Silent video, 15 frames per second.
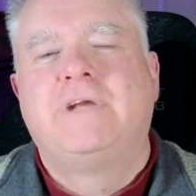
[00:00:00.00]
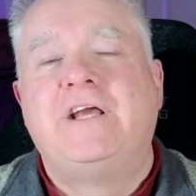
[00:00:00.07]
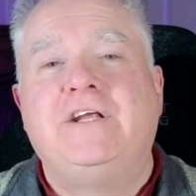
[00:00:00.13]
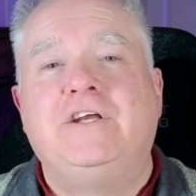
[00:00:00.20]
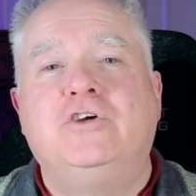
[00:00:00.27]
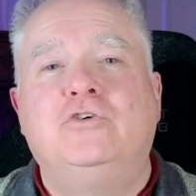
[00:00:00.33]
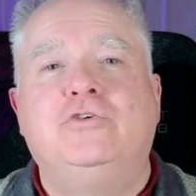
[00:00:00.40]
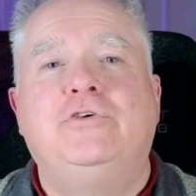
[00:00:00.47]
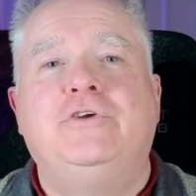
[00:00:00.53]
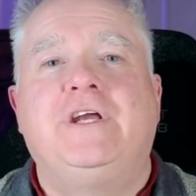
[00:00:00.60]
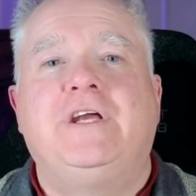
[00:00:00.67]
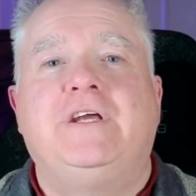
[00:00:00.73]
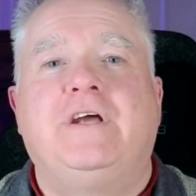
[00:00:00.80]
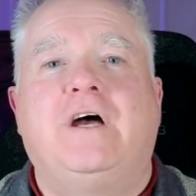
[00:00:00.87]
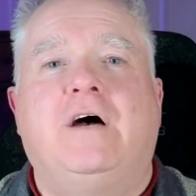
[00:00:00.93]
It
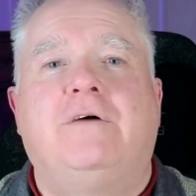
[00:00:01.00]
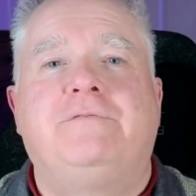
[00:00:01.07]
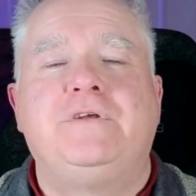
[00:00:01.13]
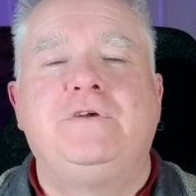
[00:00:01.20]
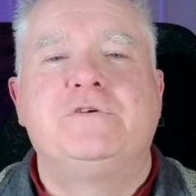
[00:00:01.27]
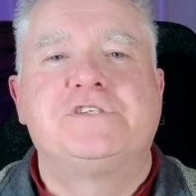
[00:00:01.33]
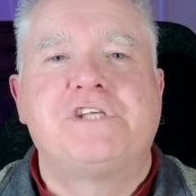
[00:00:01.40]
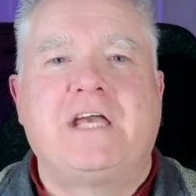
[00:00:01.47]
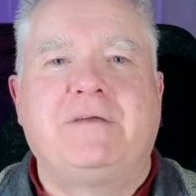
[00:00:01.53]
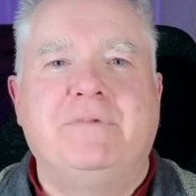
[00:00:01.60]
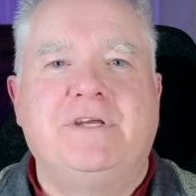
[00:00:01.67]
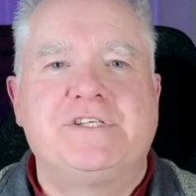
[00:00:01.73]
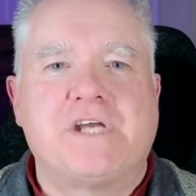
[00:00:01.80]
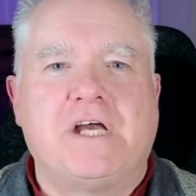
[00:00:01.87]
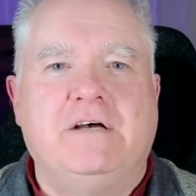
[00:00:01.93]
included a few
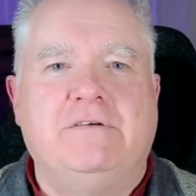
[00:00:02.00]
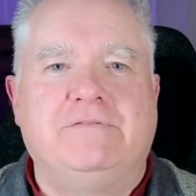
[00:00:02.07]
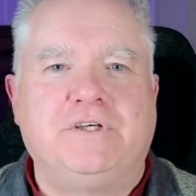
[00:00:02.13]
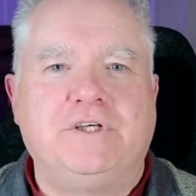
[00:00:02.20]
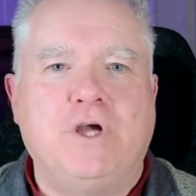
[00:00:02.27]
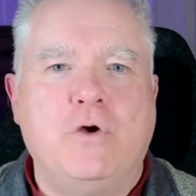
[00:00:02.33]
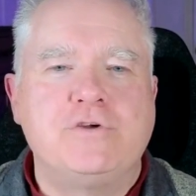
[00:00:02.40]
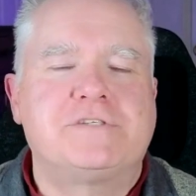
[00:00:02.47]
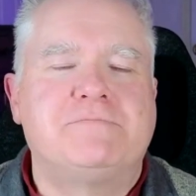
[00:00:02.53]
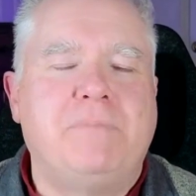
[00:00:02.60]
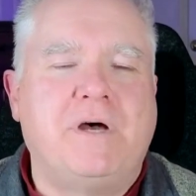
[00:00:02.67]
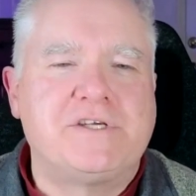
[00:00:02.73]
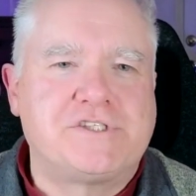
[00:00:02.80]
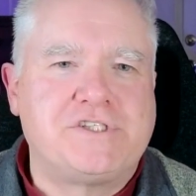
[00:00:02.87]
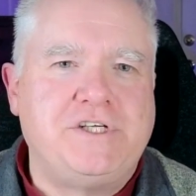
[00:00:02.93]
segments of Ghost
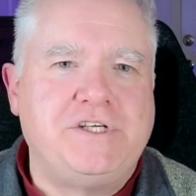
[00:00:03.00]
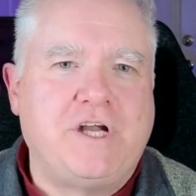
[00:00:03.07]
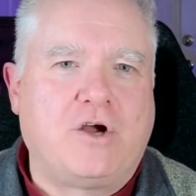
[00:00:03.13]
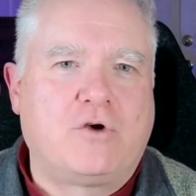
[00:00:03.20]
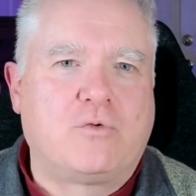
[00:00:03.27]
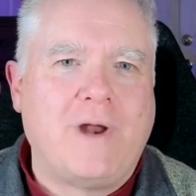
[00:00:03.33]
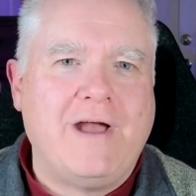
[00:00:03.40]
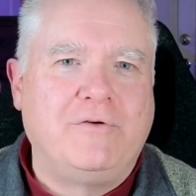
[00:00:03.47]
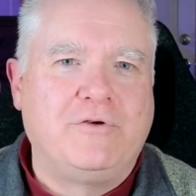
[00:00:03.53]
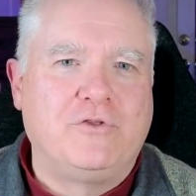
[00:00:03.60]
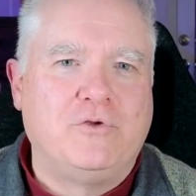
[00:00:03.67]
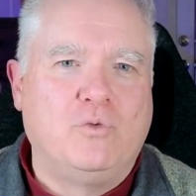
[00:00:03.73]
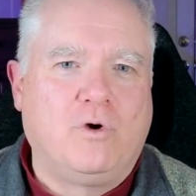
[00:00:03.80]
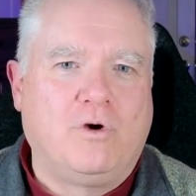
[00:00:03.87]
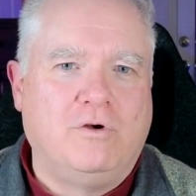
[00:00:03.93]
Bustin' Around the
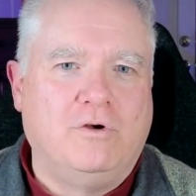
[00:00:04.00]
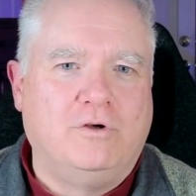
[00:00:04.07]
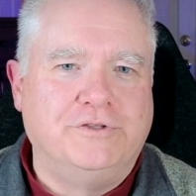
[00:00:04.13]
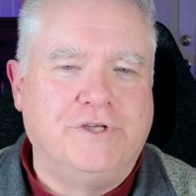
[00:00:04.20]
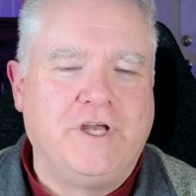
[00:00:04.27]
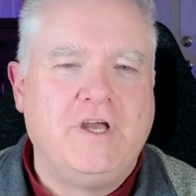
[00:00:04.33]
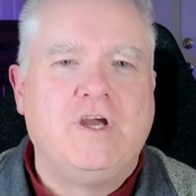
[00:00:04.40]
World,